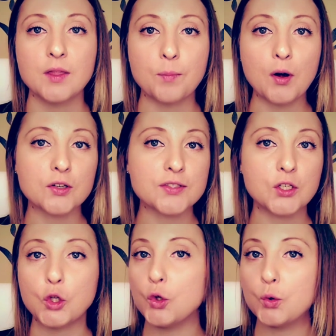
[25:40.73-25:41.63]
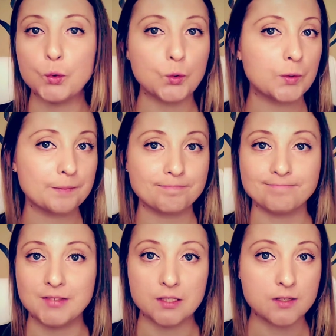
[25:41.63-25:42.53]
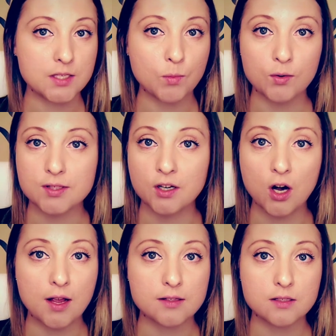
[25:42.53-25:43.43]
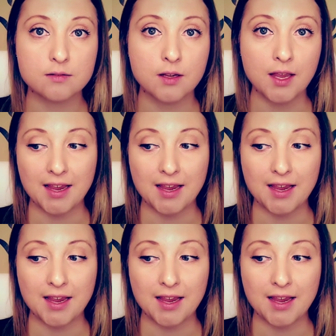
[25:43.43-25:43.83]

the person who didn't smoke cigarettes.